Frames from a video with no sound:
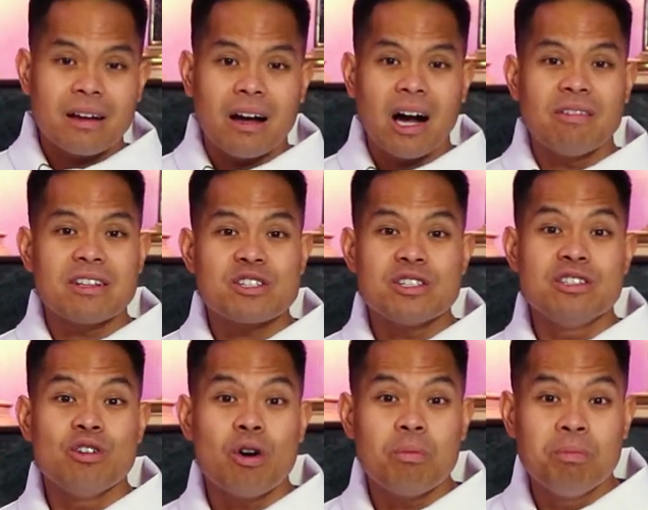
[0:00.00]
of its
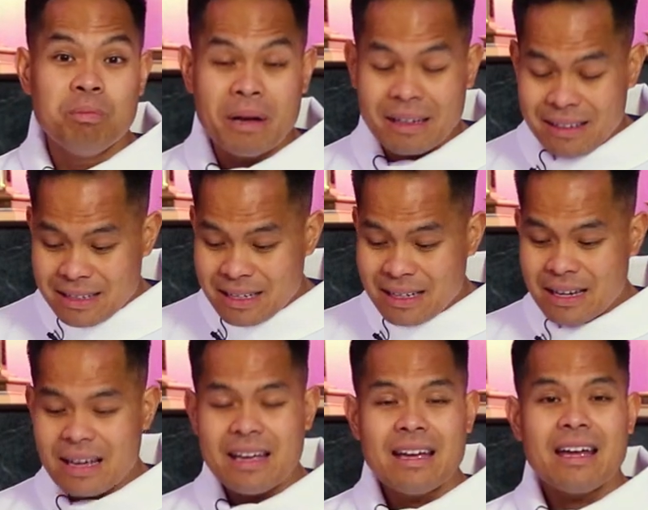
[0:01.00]
nobility,
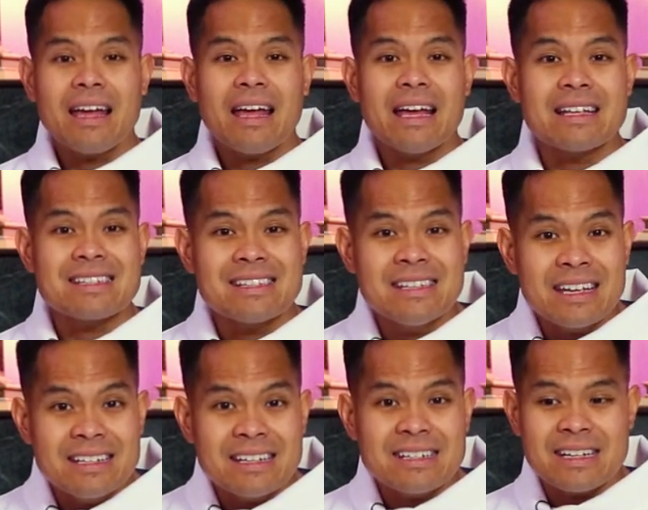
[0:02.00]
its
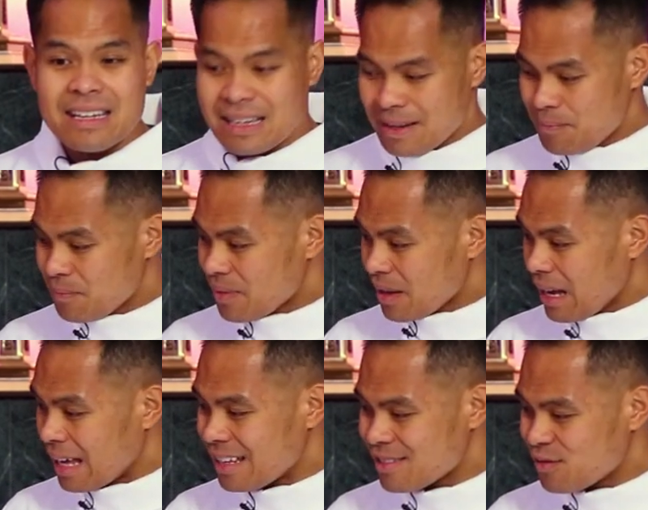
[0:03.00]
dignity,
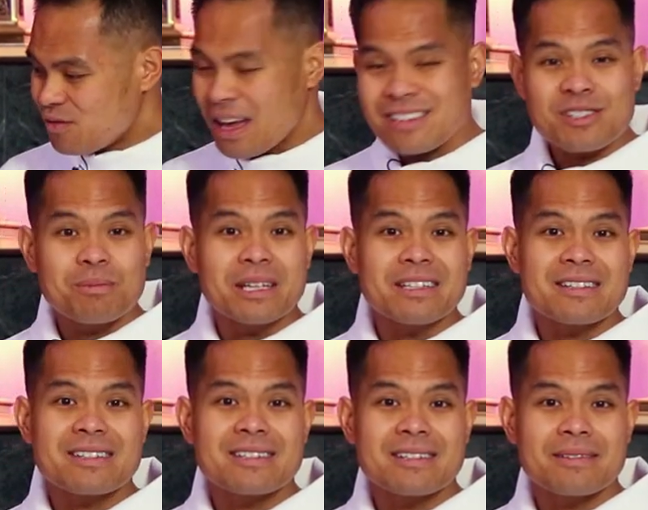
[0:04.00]
and its
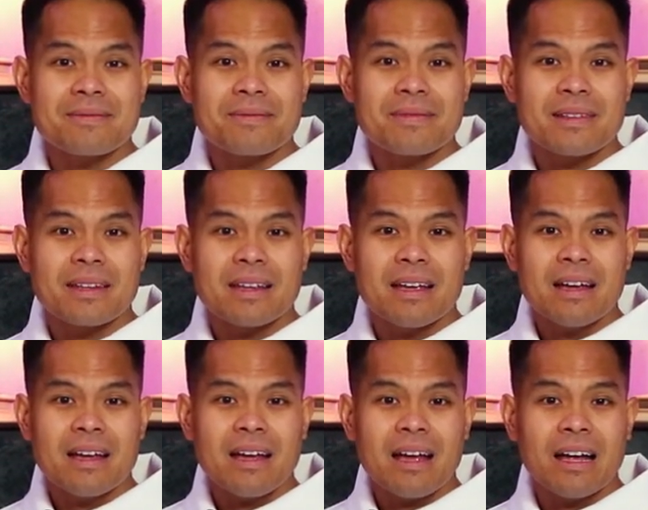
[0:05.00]
vestments.
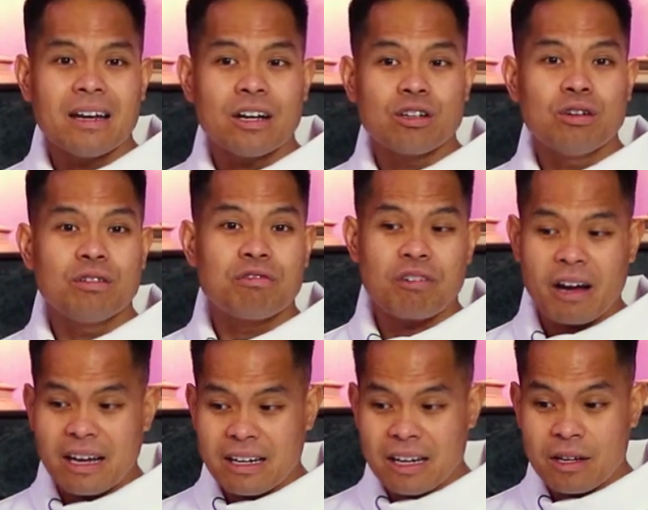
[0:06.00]
And on Good
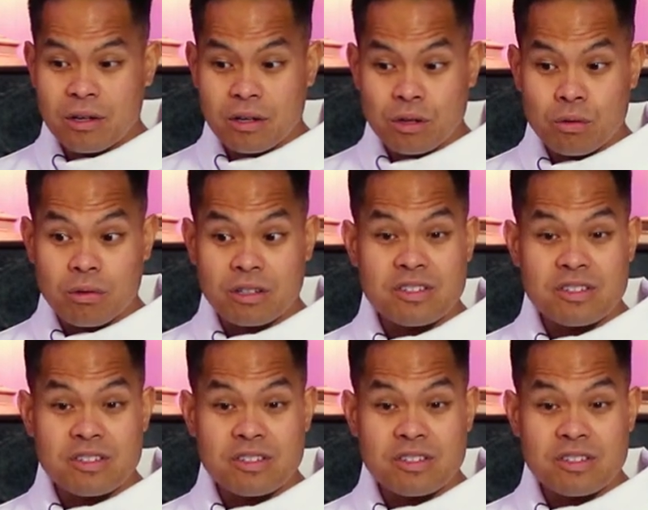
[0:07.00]
Friday, you will